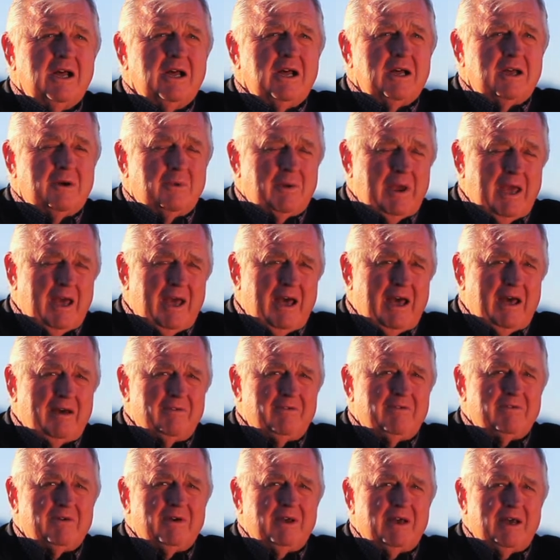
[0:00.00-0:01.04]
We
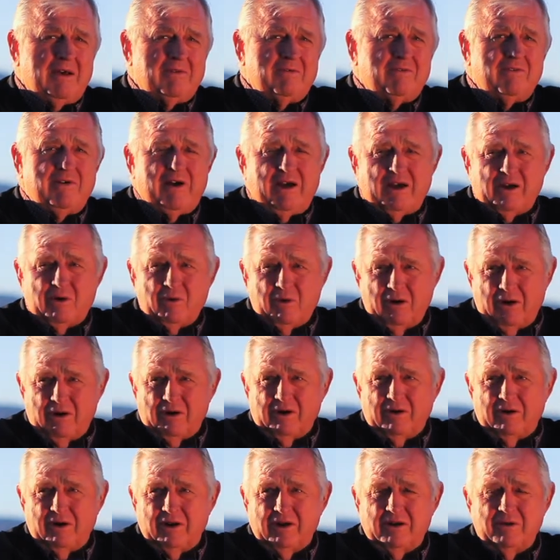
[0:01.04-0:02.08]
have. In fact, Quail
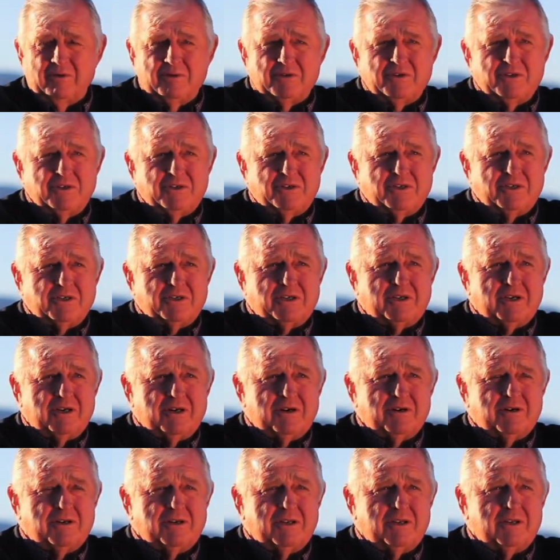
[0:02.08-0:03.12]
Creek, which is just
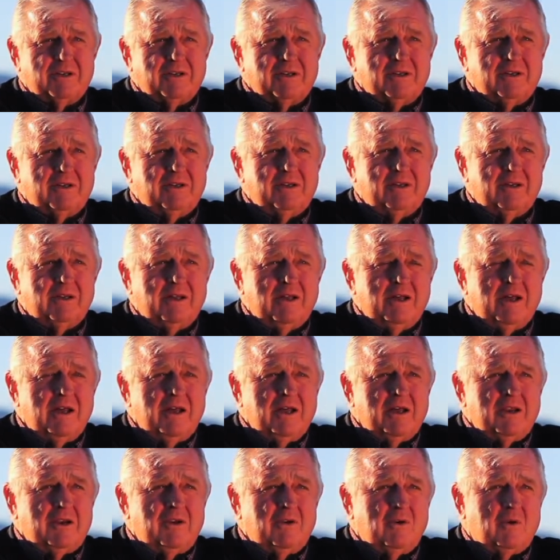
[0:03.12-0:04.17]
here to the
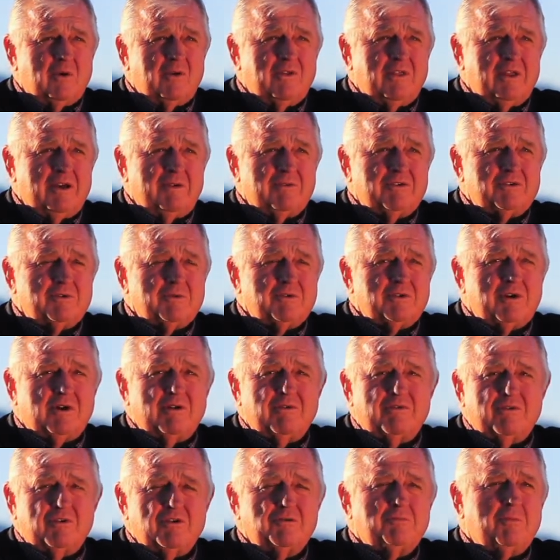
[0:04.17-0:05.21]
north of us, was our
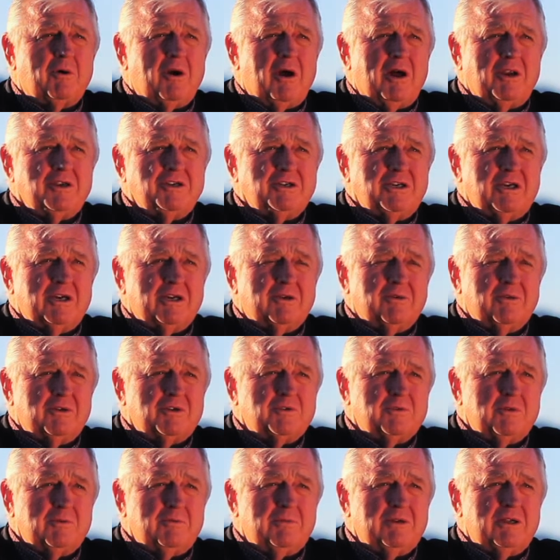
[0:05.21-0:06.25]
first project, which
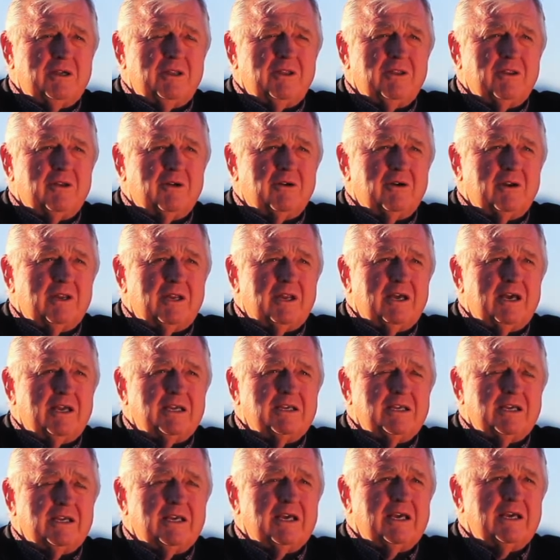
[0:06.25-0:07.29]
we built in the early
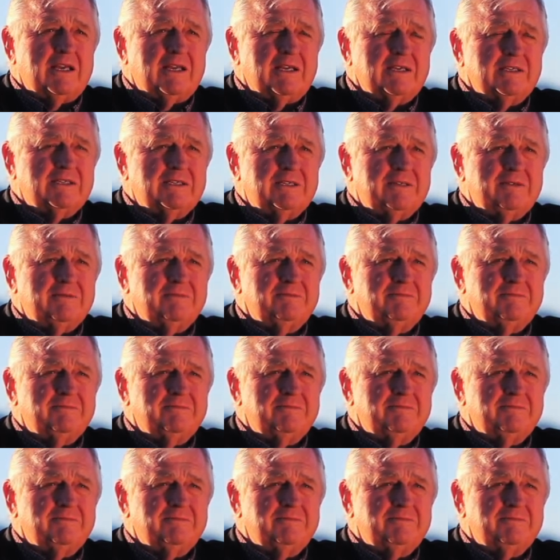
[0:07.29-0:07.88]
1980s.